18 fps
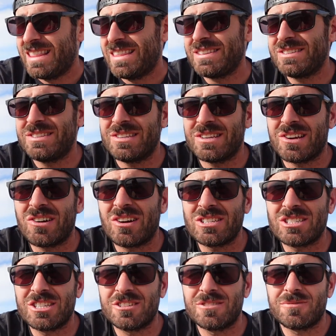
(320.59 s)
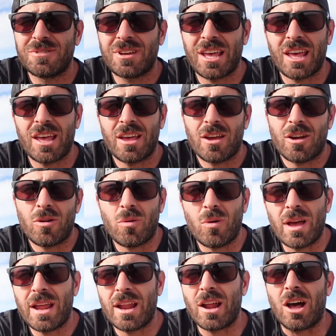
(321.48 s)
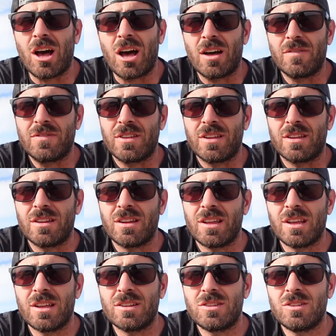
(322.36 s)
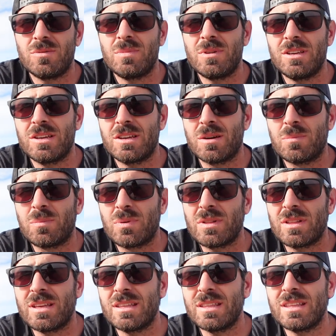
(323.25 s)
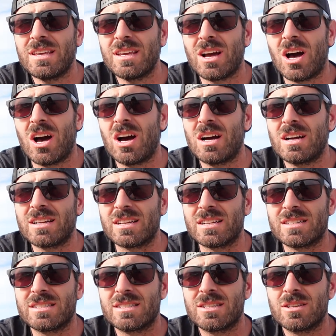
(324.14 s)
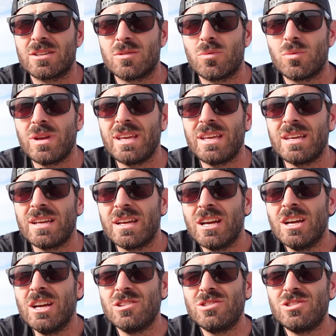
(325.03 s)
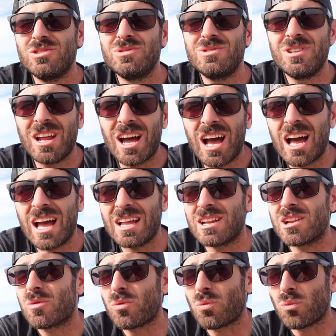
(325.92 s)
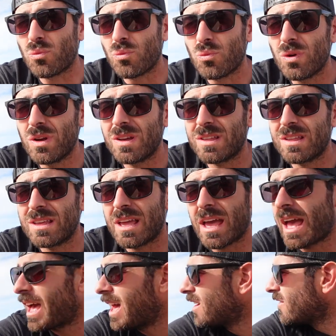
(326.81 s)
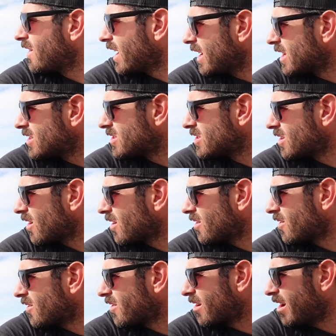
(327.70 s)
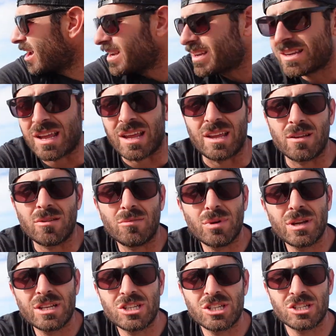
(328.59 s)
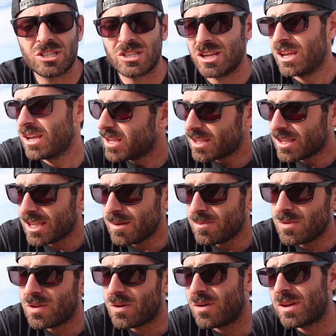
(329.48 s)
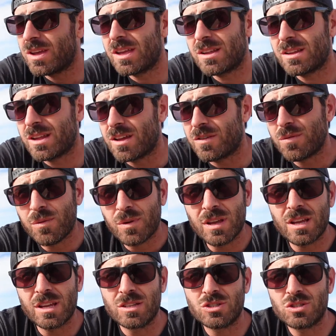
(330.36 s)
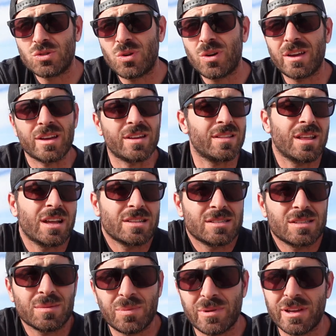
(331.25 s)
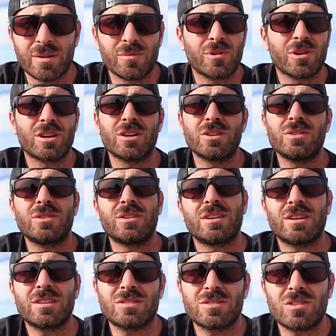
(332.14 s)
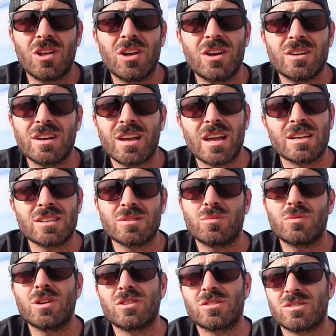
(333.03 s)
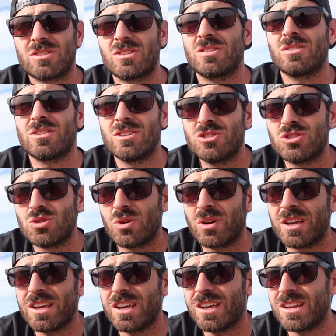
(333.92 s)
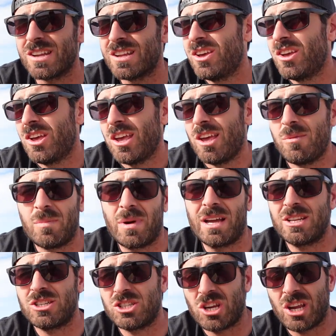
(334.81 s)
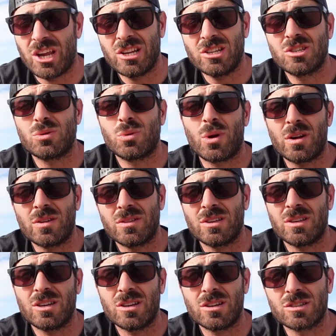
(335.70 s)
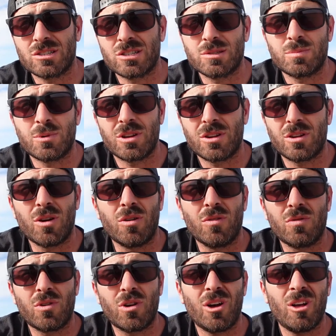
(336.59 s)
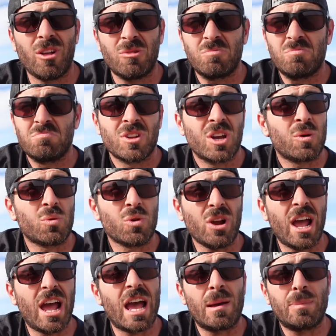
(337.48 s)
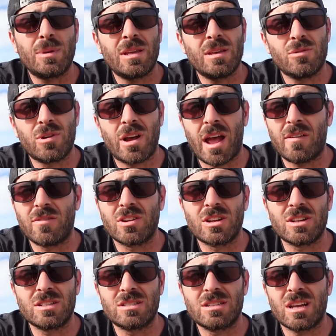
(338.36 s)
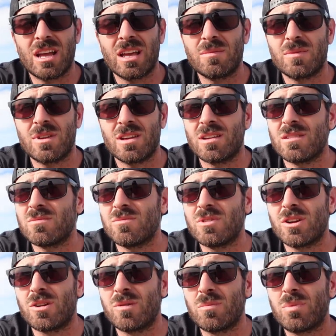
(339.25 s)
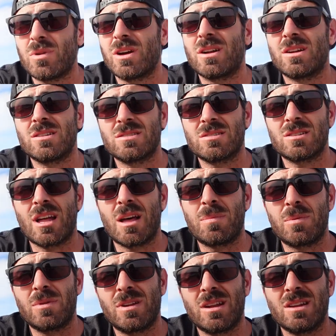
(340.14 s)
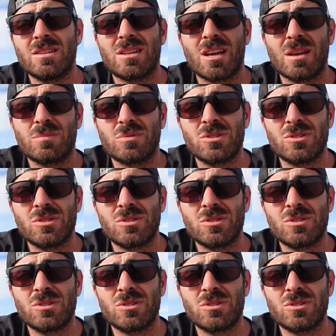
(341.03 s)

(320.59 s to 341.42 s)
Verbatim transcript: This is a question we get quite often and to be completely honest, we do not really have a start or end date. We just keep doing it if we enjoy it. That's the plan. We're going to do it as long as we are still enjoying it. It might change throughout the years, but overall, we're happy, we're having a good time, and we don't plan on stopping anytime